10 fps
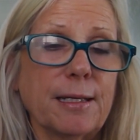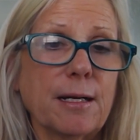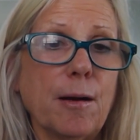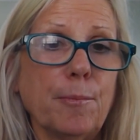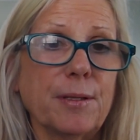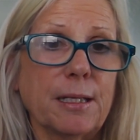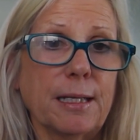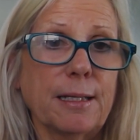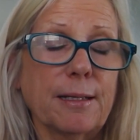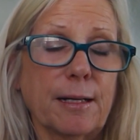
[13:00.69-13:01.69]

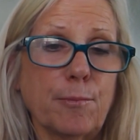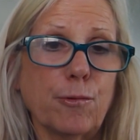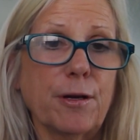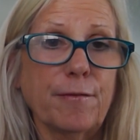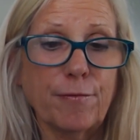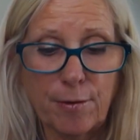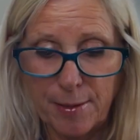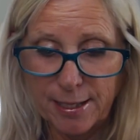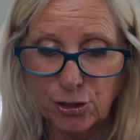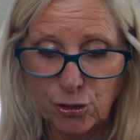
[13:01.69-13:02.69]
company that I bought it from.
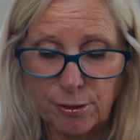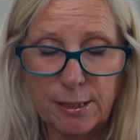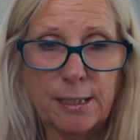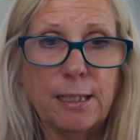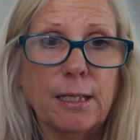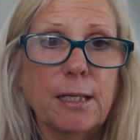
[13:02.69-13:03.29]
Actually,